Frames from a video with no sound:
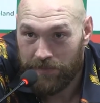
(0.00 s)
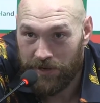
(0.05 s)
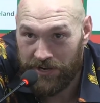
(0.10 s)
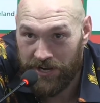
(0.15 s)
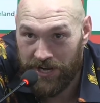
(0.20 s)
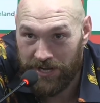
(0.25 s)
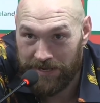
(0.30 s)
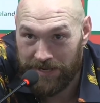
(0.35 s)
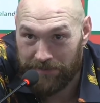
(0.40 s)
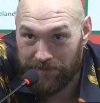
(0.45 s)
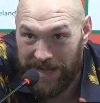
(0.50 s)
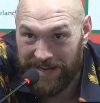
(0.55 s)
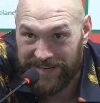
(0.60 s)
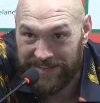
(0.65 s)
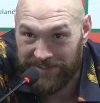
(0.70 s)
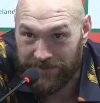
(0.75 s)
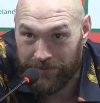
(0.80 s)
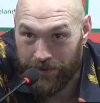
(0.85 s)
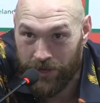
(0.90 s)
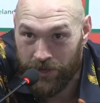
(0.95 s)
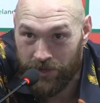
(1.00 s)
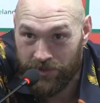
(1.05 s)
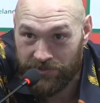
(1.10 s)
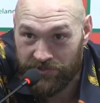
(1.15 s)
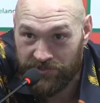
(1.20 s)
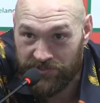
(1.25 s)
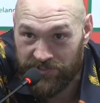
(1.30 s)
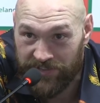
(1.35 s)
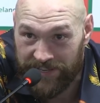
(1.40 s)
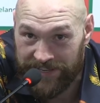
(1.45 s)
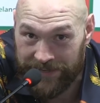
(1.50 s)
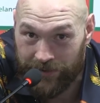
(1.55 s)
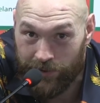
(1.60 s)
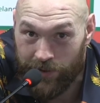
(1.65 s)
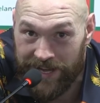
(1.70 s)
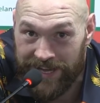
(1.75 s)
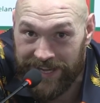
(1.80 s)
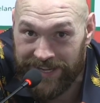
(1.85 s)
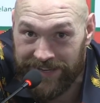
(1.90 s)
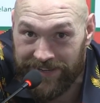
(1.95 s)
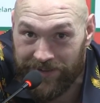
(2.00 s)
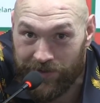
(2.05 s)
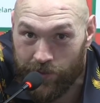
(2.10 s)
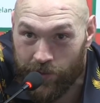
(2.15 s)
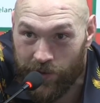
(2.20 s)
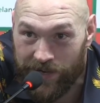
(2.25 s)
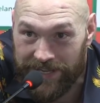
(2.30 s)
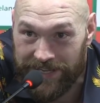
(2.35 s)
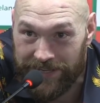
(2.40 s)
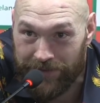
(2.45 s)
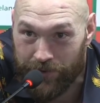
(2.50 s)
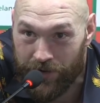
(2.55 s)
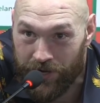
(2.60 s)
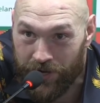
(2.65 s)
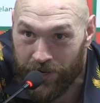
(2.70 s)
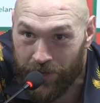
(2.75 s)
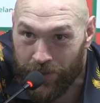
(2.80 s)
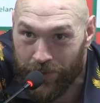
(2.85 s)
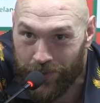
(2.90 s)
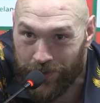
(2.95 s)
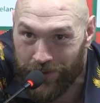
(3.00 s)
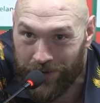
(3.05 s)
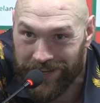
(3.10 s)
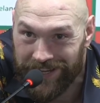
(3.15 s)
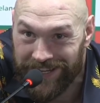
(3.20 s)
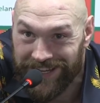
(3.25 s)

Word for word: put it on the back of the rolls, and away we roll.